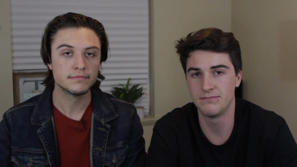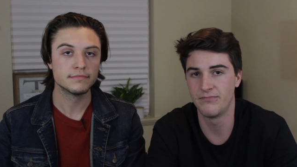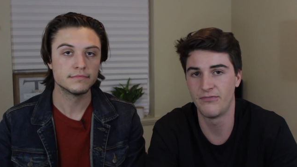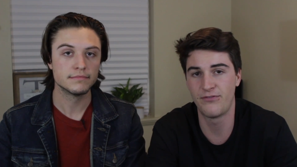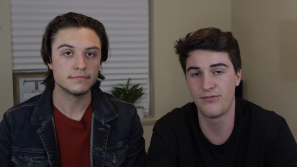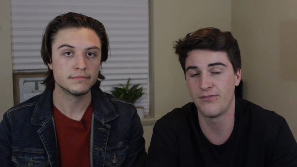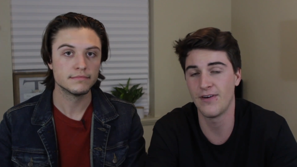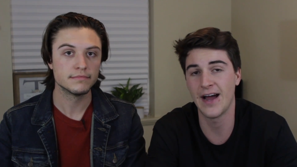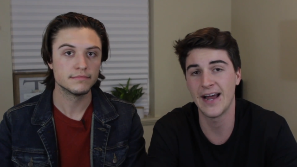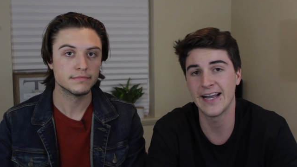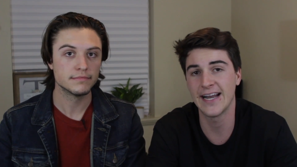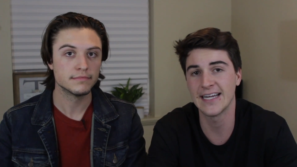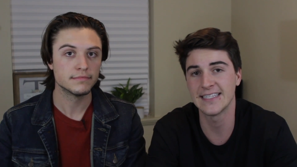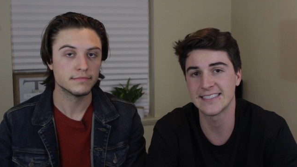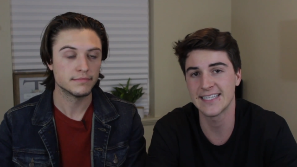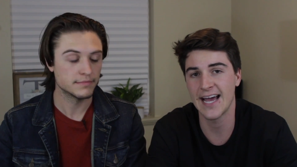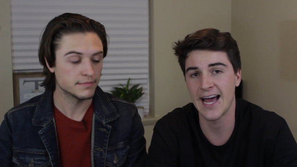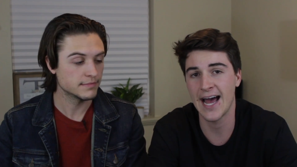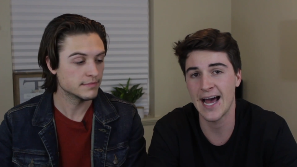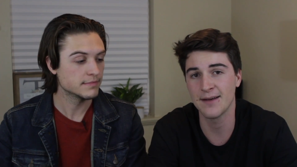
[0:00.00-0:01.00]

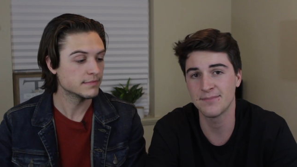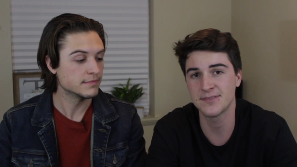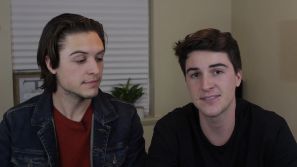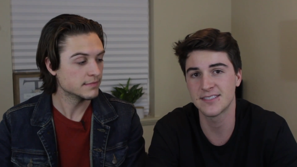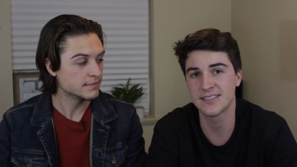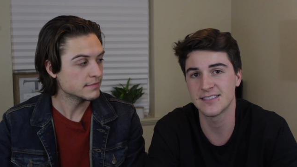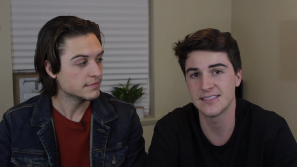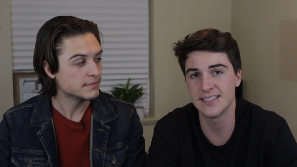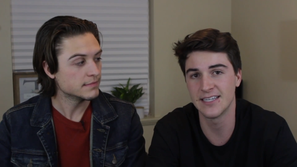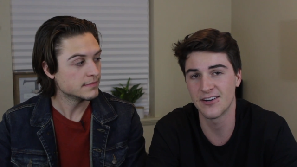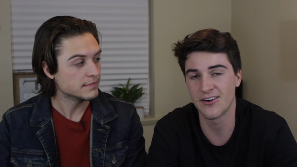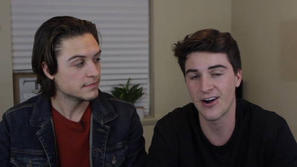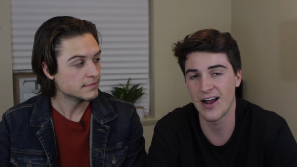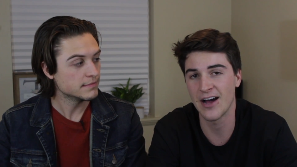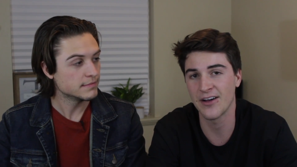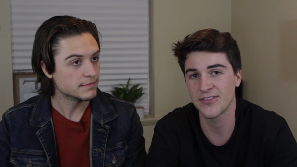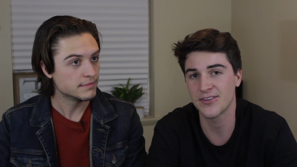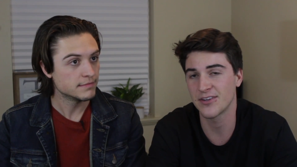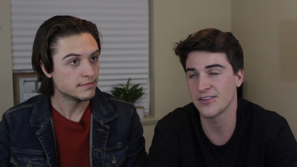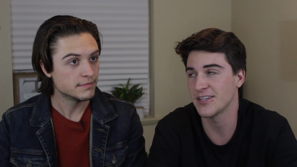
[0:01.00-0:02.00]
Speaker 1: finance apps that are
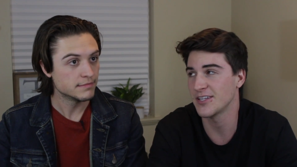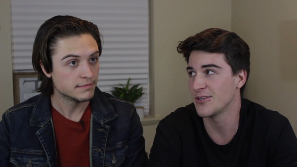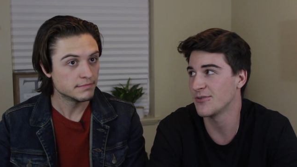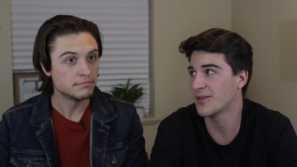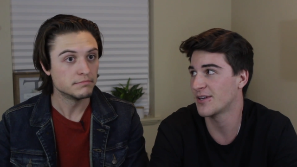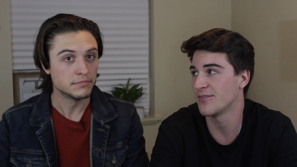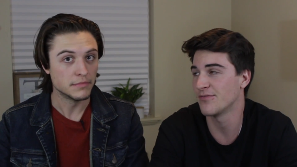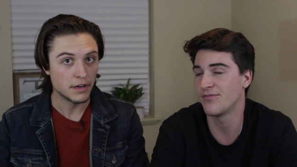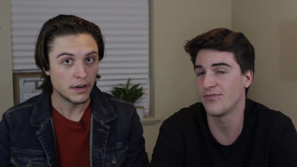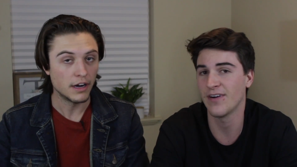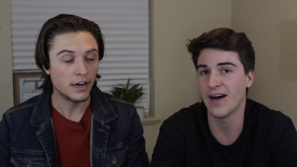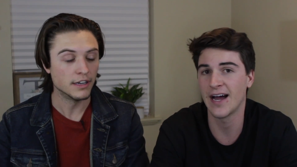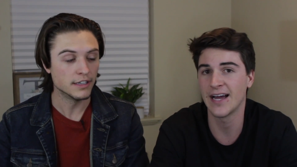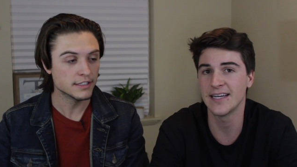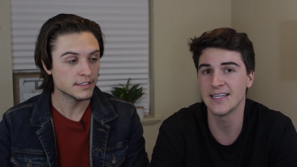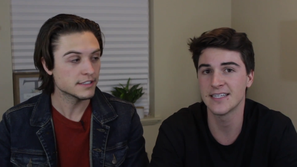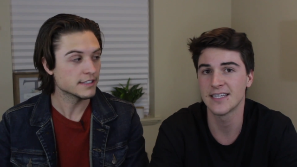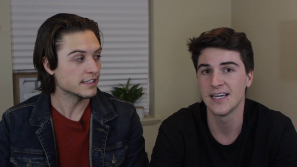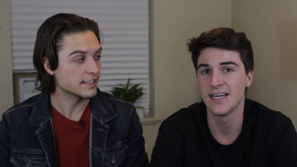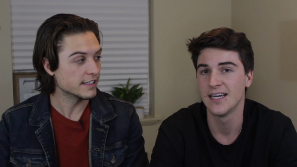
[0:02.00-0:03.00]
out there that you can
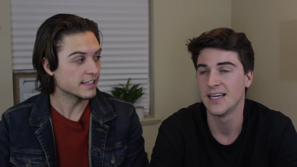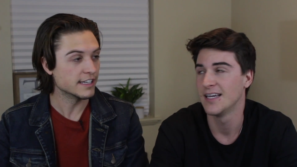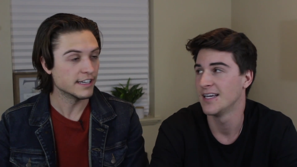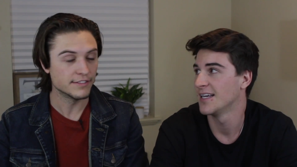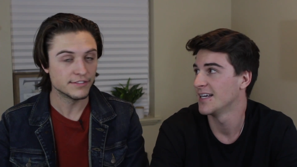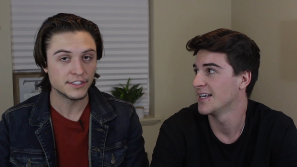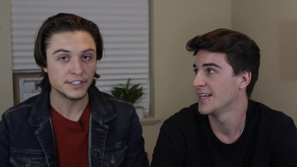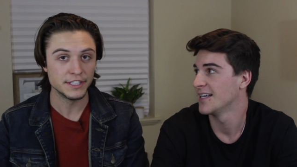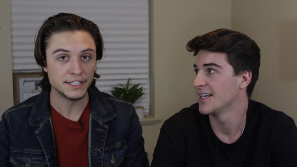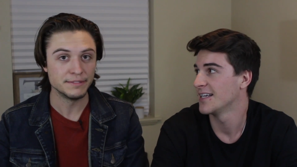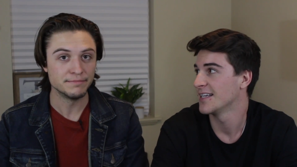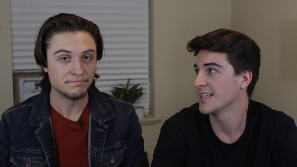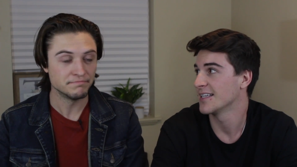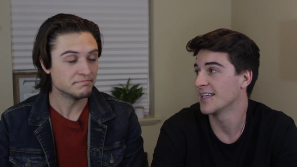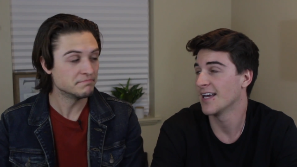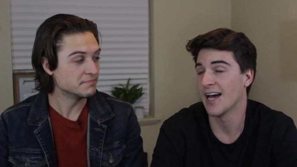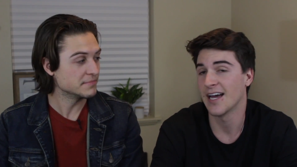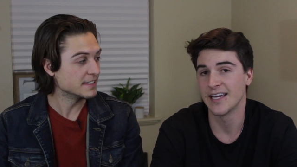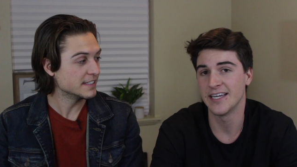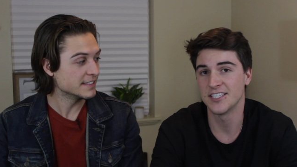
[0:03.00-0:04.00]
Speaker 2: find. Honestly, that I've seen.
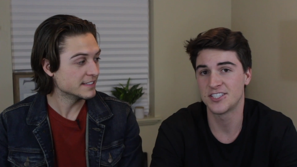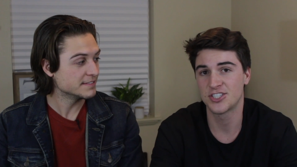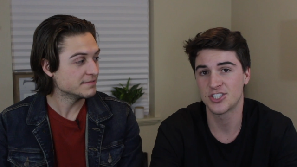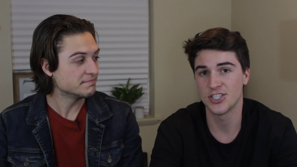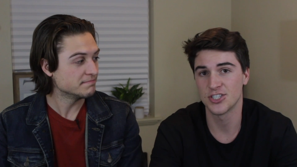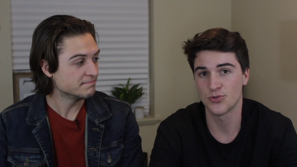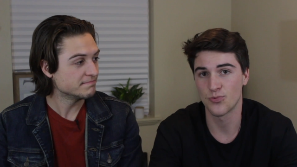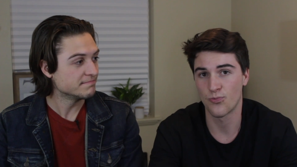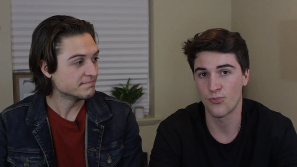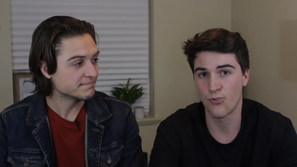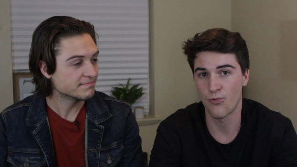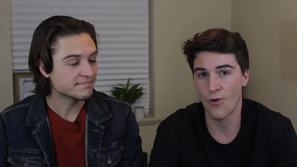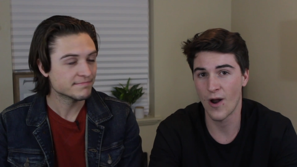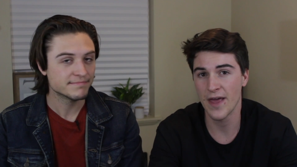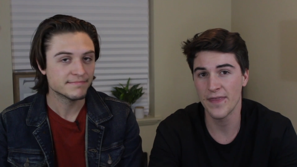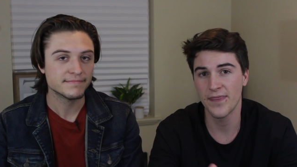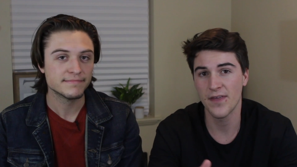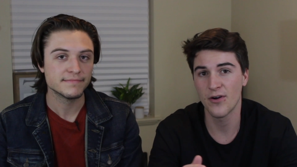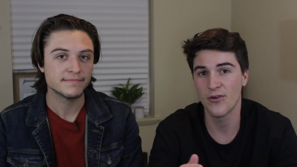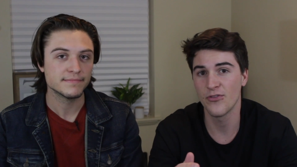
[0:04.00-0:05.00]
Speaker 1: Yeah, it's just
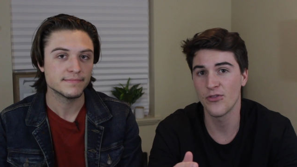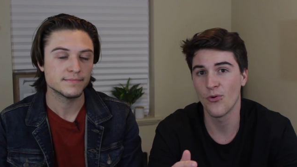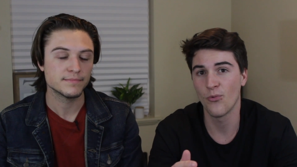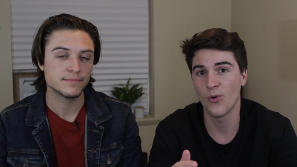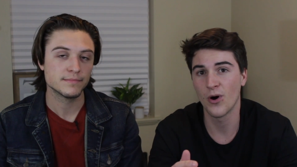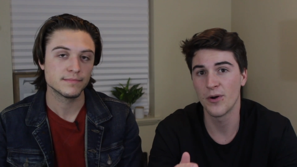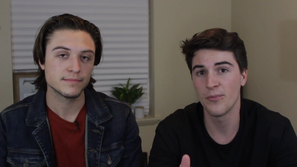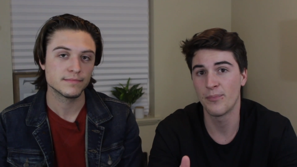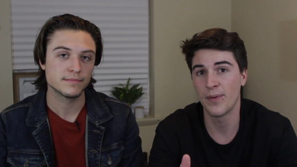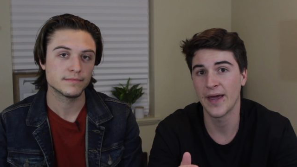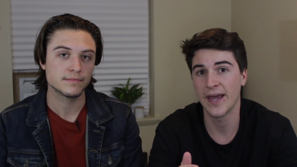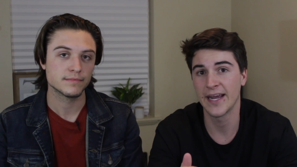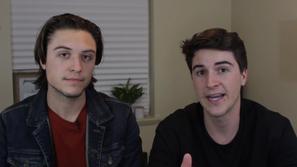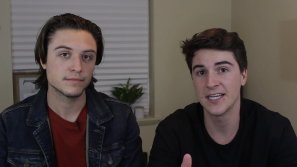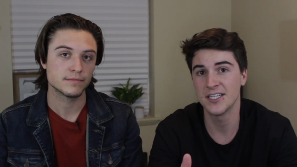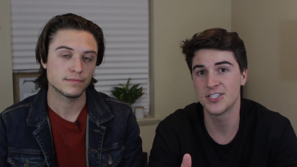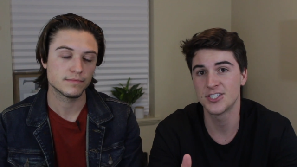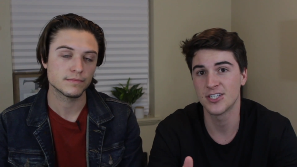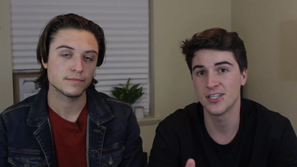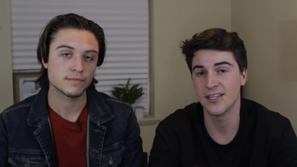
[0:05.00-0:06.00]
right there in the one
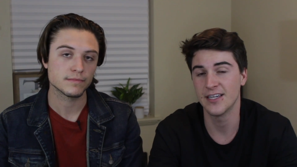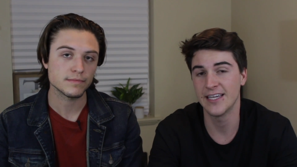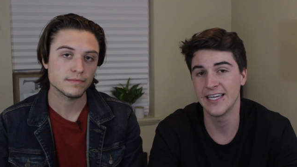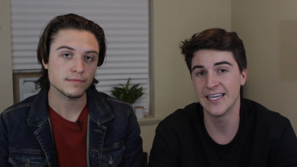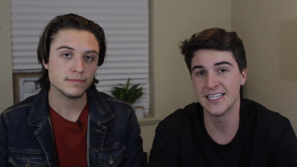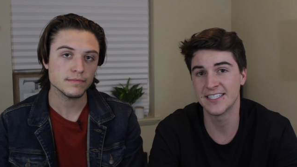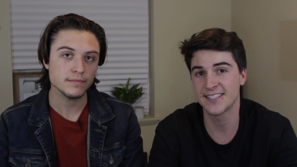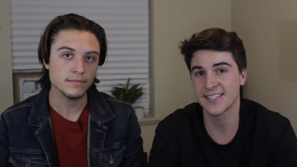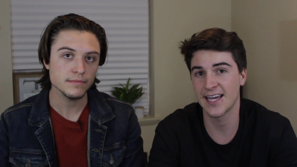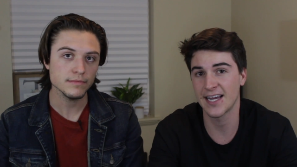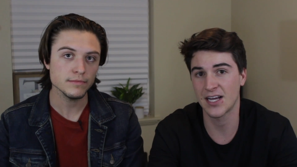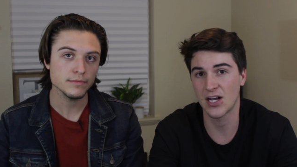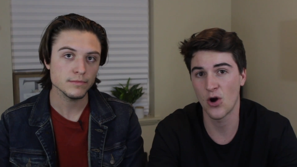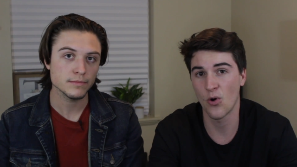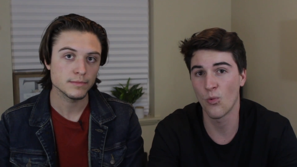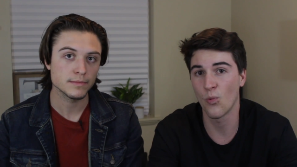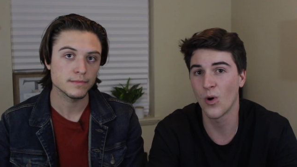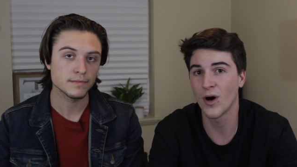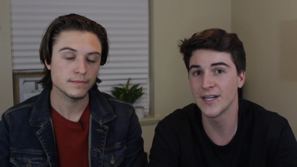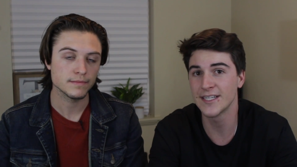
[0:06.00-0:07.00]
page. It's like a
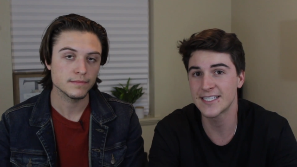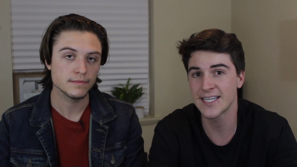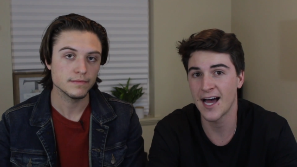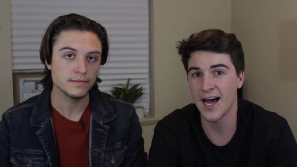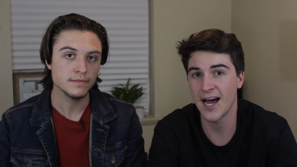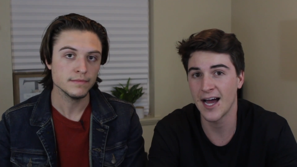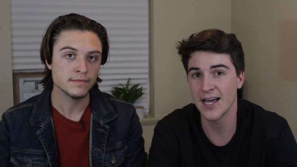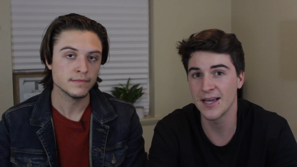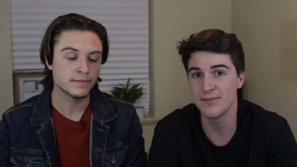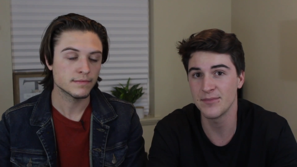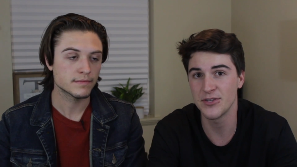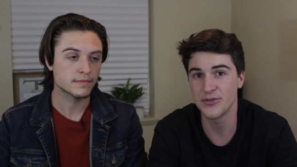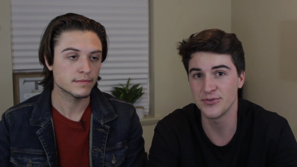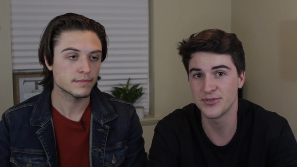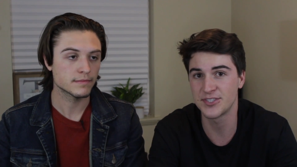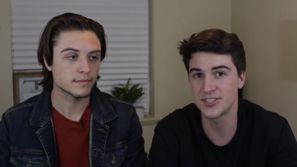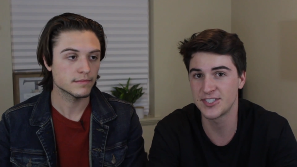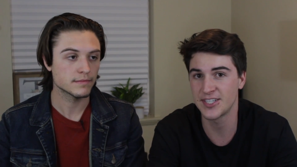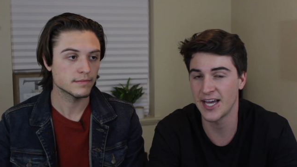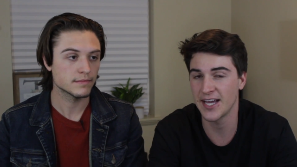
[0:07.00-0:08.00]
one time you
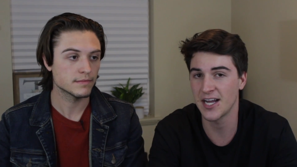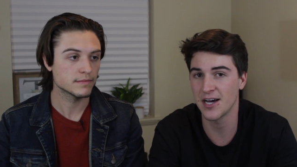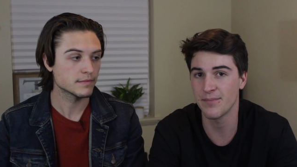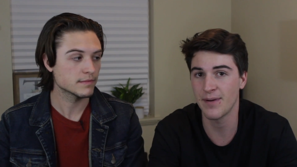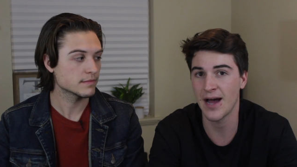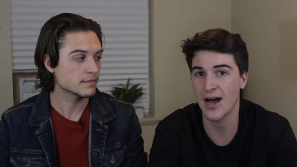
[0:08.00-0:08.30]
set up